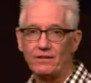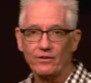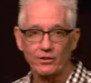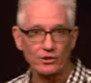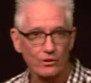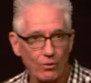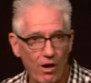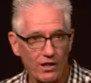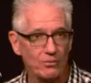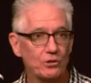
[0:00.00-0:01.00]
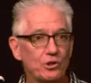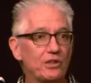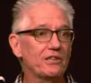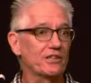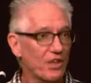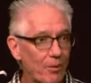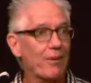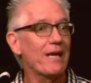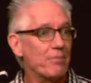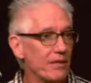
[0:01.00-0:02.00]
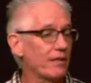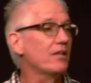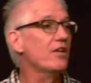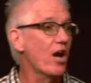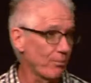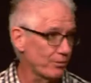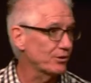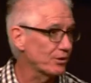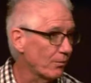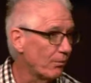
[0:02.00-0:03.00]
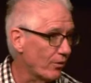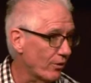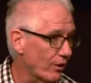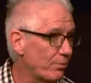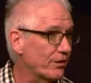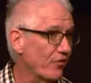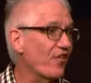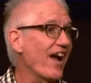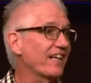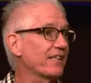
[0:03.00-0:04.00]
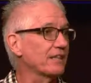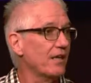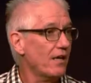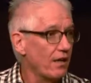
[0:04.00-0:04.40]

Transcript: that are still walking with Jesus. There may be numbers more, but the fact is,